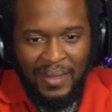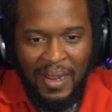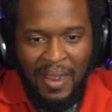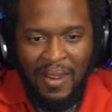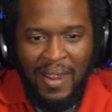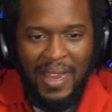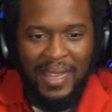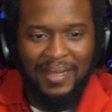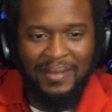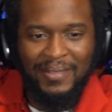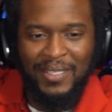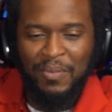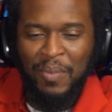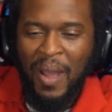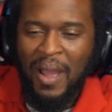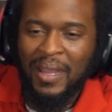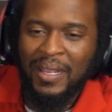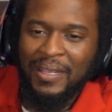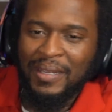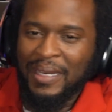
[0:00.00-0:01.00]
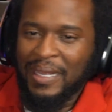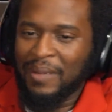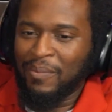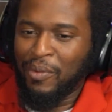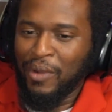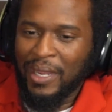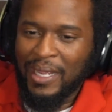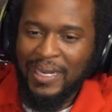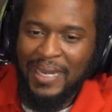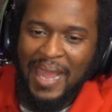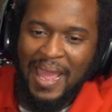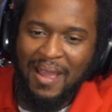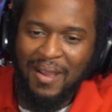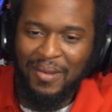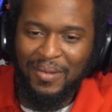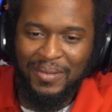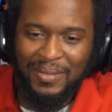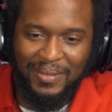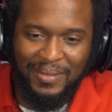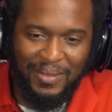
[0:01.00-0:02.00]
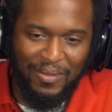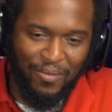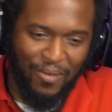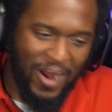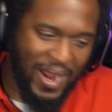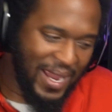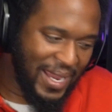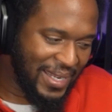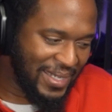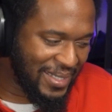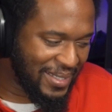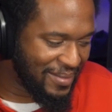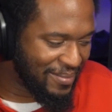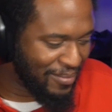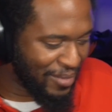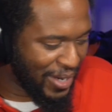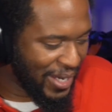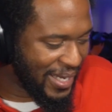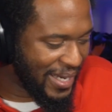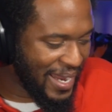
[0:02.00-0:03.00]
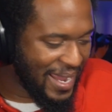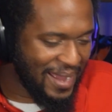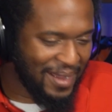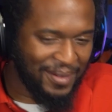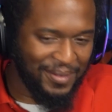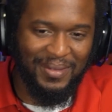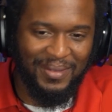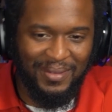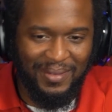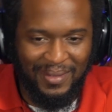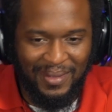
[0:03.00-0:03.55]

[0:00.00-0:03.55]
All right, Spock, you need to bring it down. Rage, bring it down.